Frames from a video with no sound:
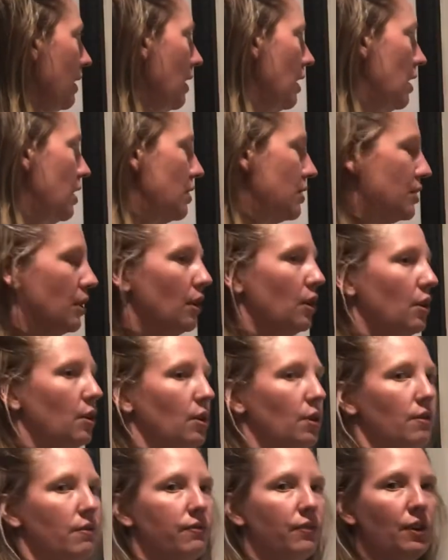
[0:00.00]

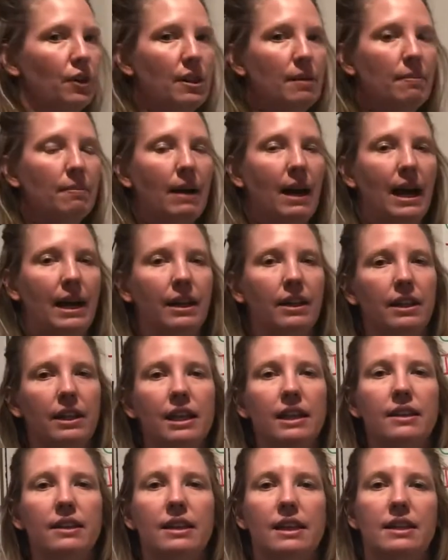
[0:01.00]
So for the
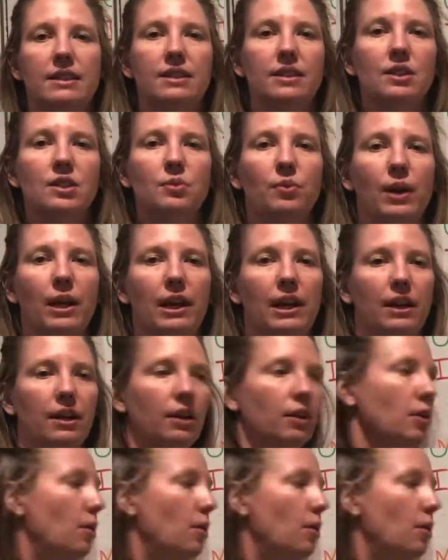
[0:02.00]
modeling, this is where